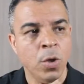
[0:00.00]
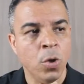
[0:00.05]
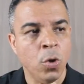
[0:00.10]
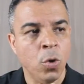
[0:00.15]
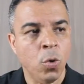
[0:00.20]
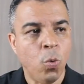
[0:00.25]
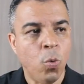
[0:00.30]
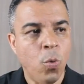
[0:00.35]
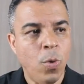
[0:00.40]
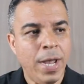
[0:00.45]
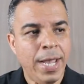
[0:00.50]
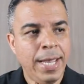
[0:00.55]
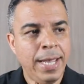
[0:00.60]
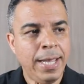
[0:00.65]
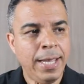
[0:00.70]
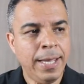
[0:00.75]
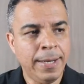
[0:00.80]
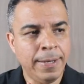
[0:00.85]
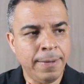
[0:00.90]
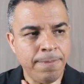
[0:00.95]

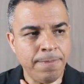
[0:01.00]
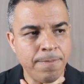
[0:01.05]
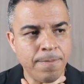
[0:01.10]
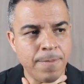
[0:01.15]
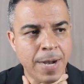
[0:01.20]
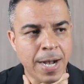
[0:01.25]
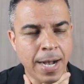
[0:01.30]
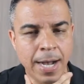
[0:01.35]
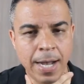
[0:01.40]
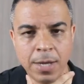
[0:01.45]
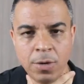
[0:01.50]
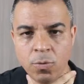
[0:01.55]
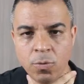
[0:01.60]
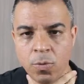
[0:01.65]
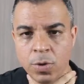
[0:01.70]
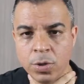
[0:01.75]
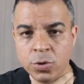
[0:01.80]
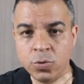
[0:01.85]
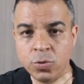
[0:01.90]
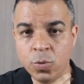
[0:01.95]
when I
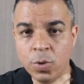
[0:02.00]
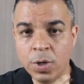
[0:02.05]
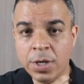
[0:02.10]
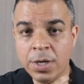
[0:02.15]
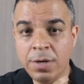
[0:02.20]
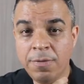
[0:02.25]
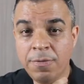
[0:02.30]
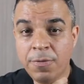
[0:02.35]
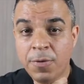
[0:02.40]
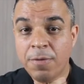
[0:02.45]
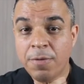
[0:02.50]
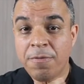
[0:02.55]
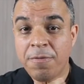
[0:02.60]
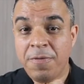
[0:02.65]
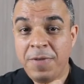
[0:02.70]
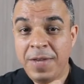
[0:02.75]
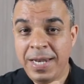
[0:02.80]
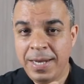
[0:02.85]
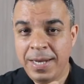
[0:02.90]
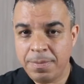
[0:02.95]
was working for
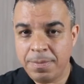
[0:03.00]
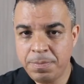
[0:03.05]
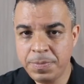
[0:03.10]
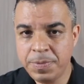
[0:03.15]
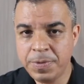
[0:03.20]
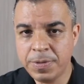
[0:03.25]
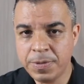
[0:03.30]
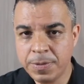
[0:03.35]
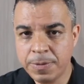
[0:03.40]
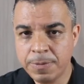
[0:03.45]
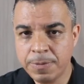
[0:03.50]
Philips.